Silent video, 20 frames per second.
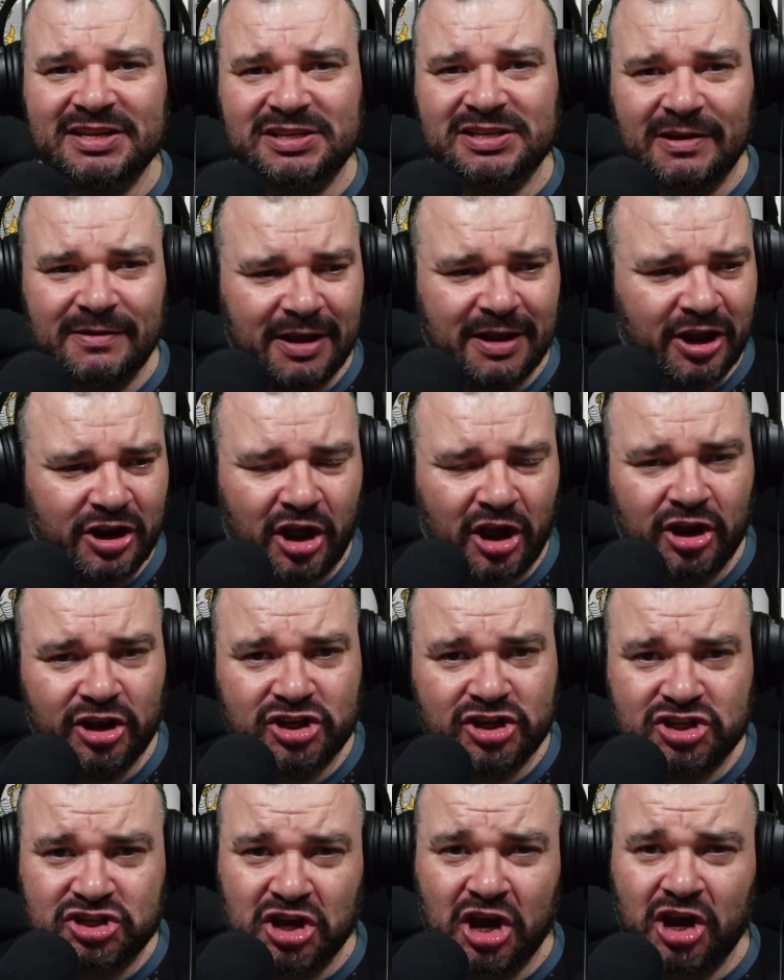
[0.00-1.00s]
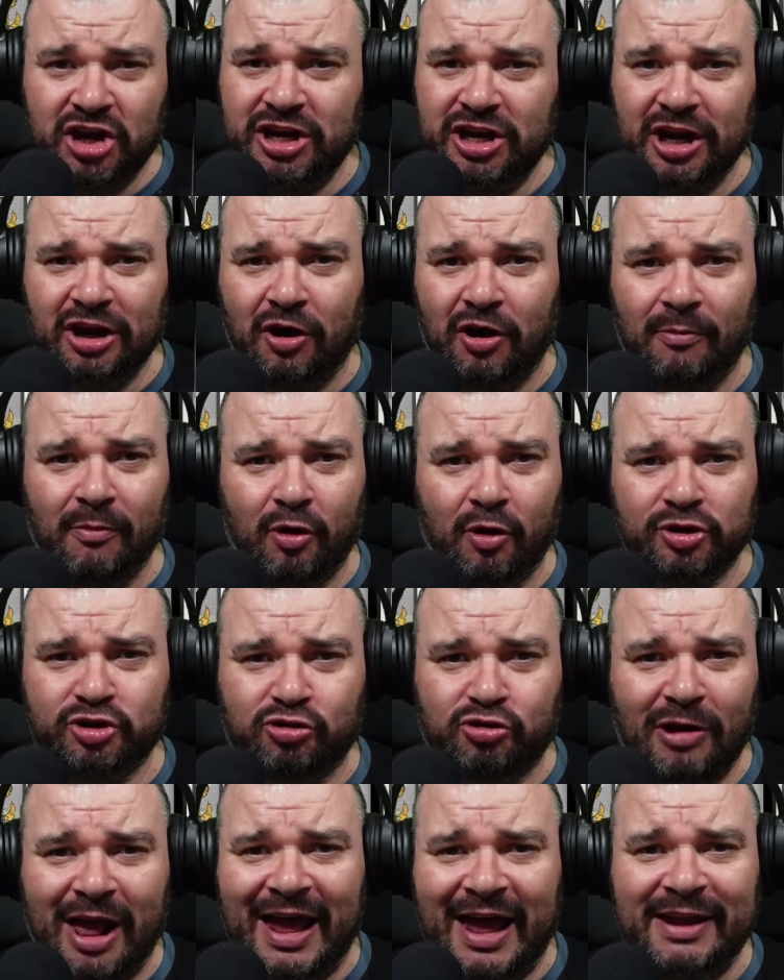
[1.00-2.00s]
and certainly a lot more
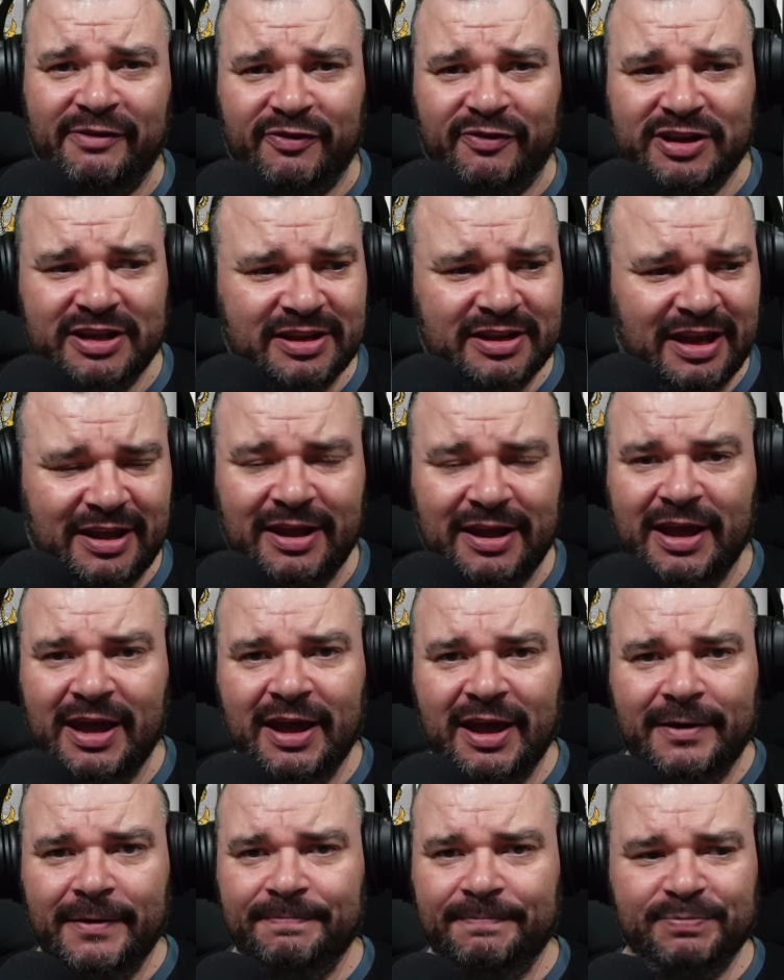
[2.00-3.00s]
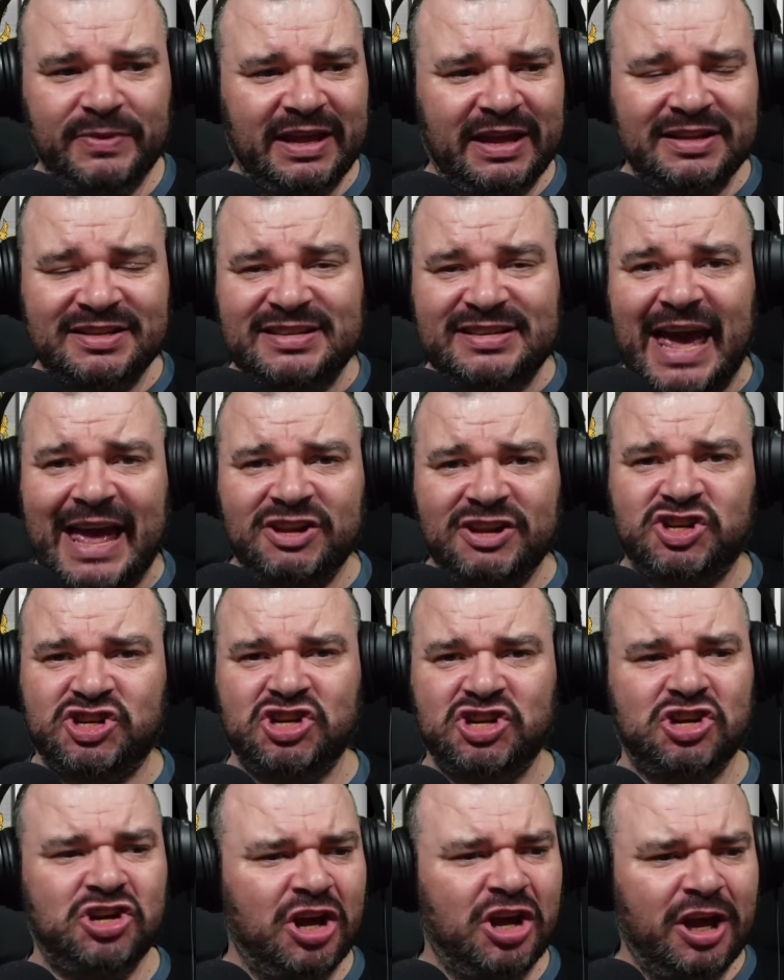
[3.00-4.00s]
drive and
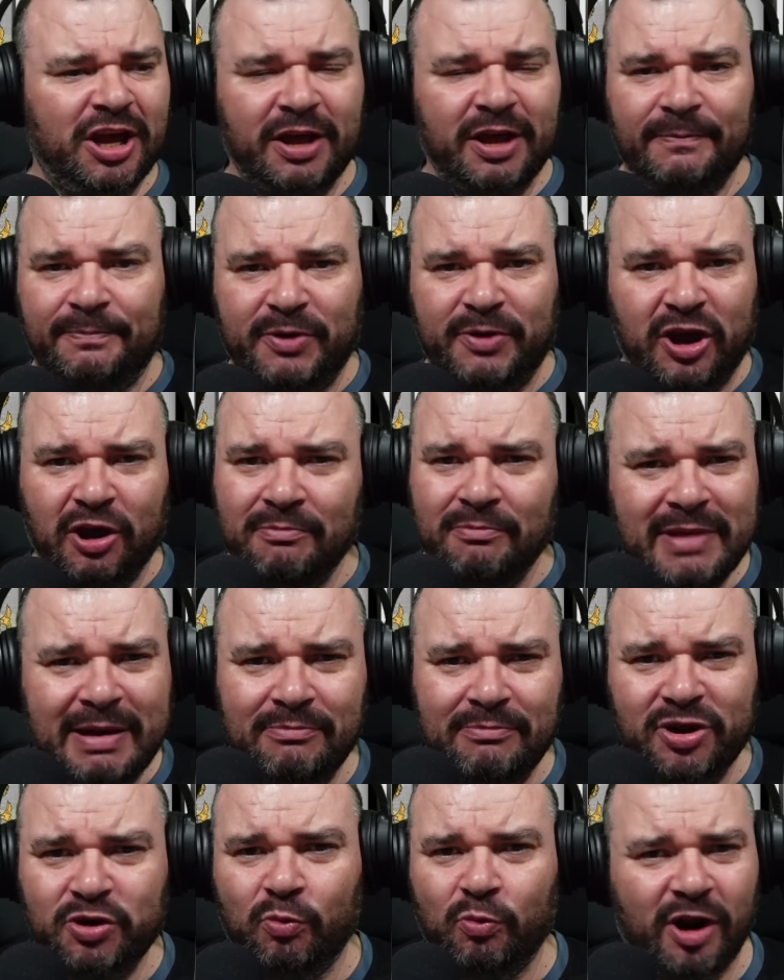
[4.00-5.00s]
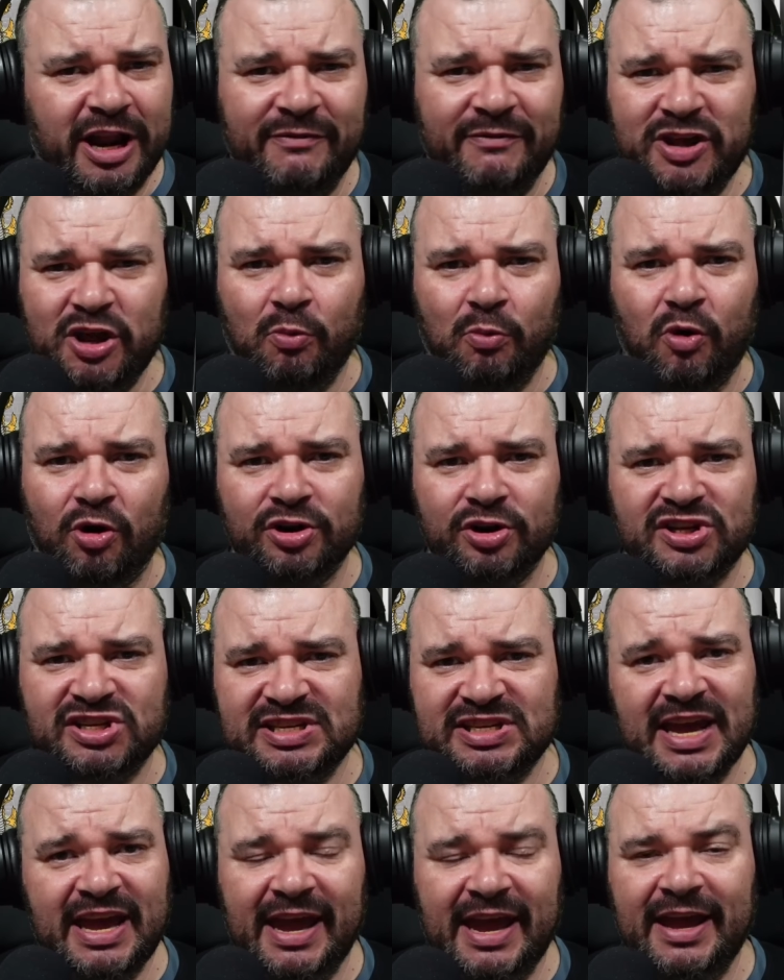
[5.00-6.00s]
intention, commitment, whatever you want to
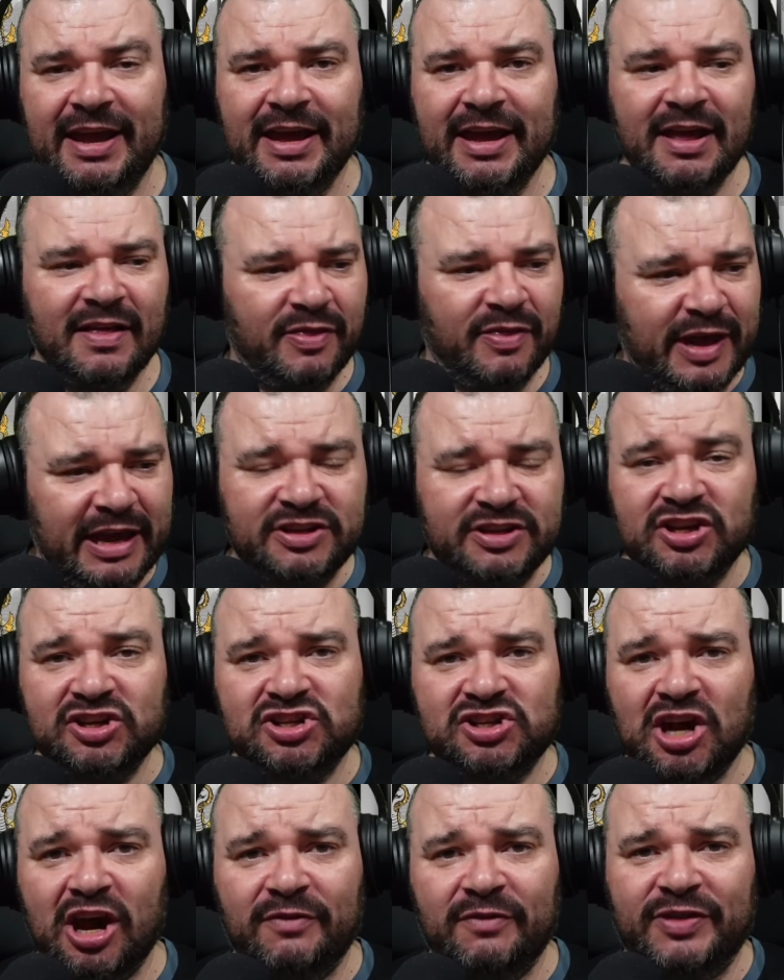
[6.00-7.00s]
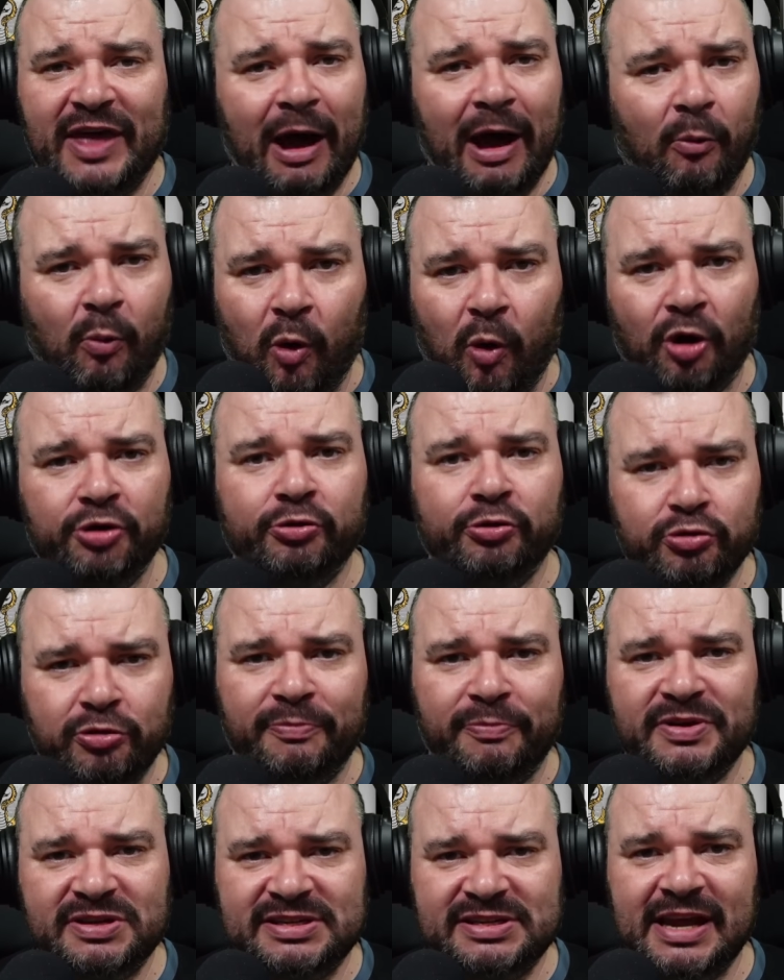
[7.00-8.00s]
say. They deserve that
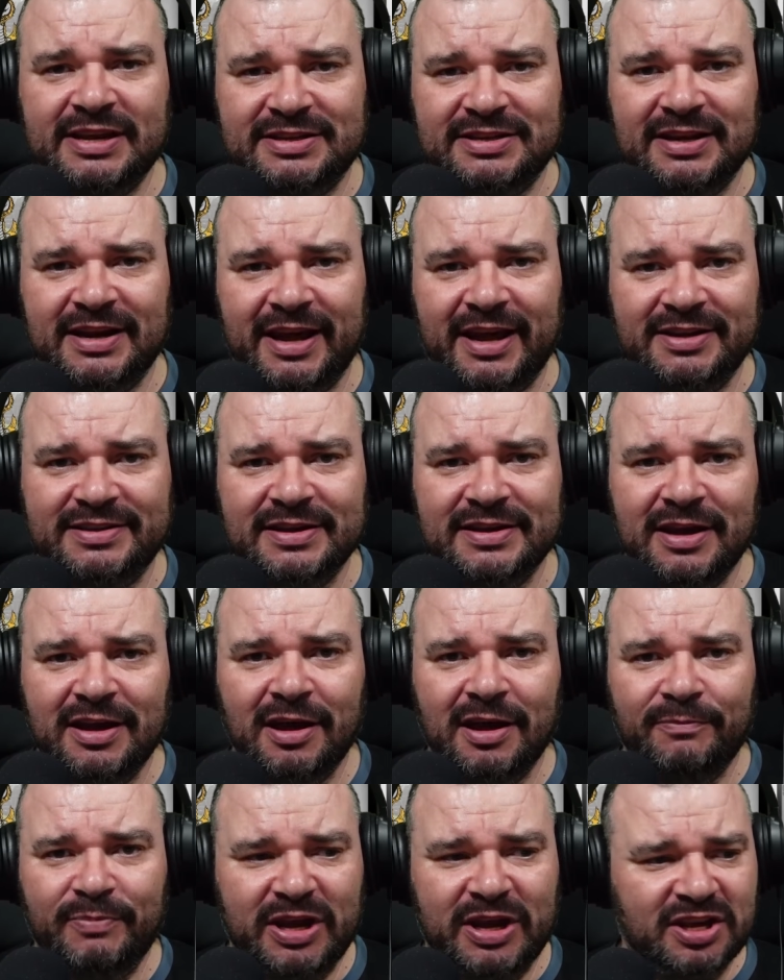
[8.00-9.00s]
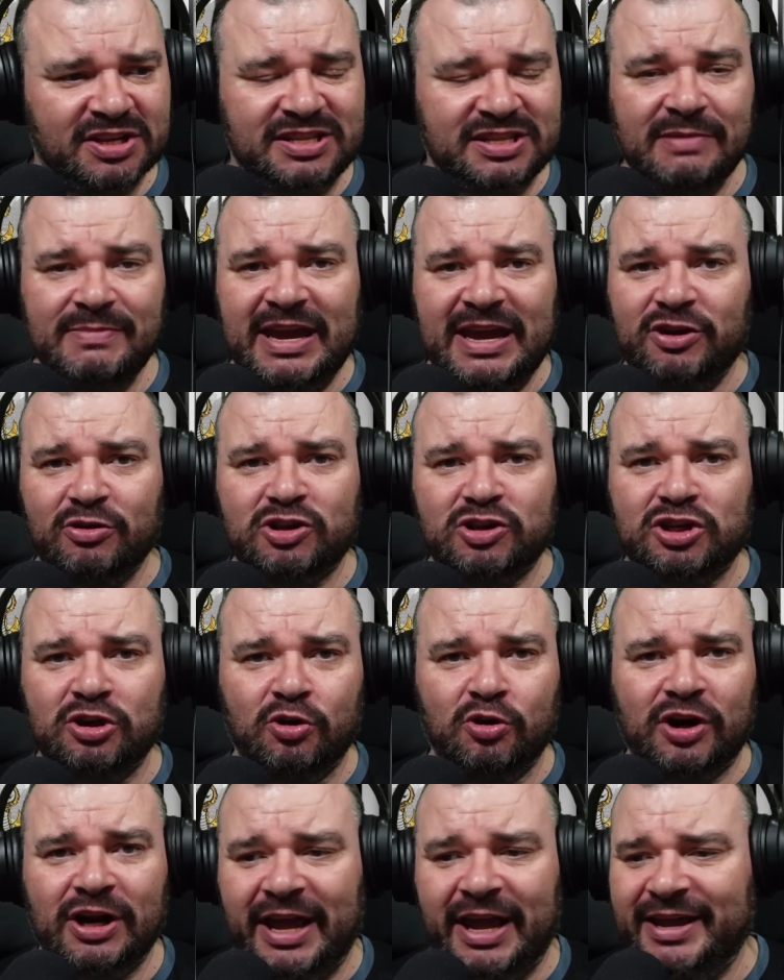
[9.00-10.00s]
100% tonight, because they made us
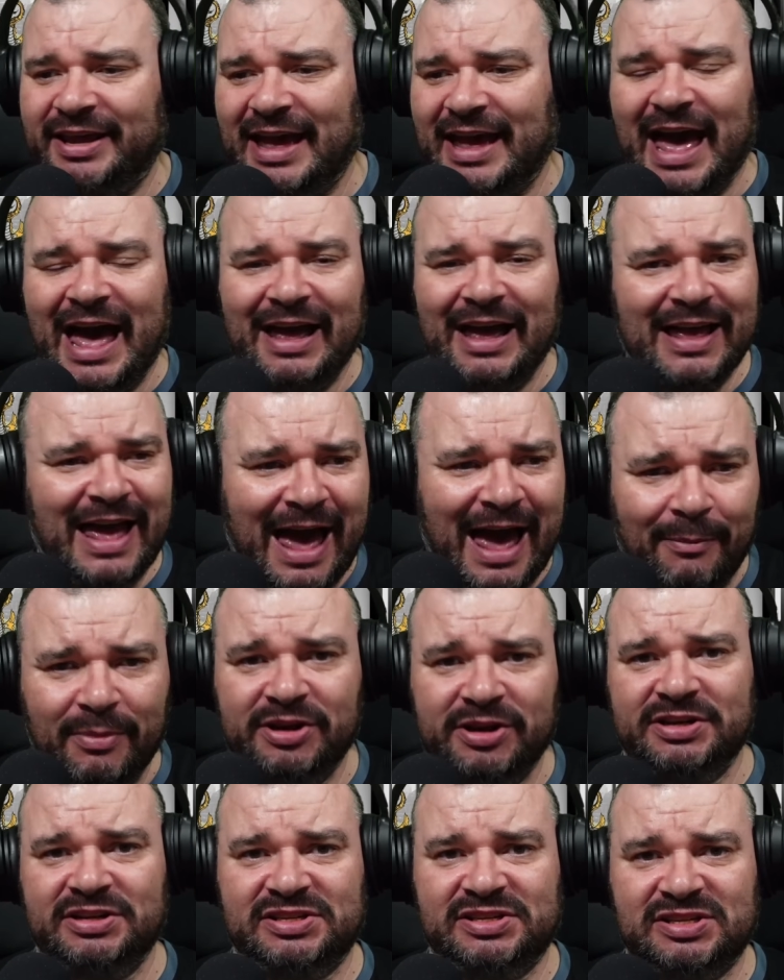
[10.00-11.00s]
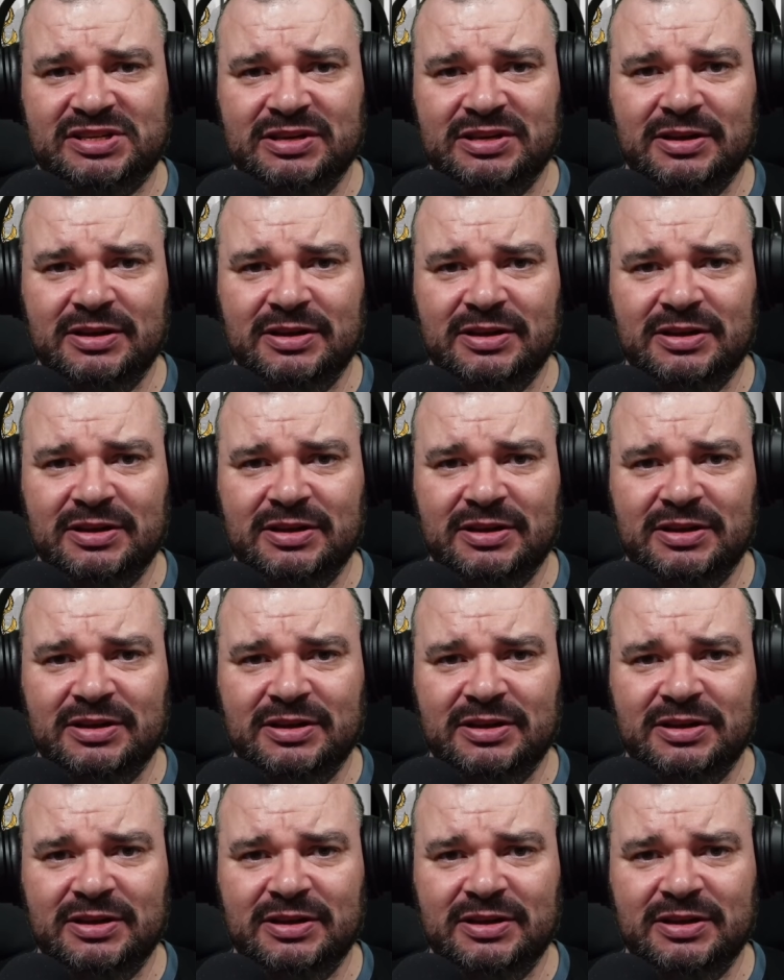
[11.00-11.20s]
look like amateurs.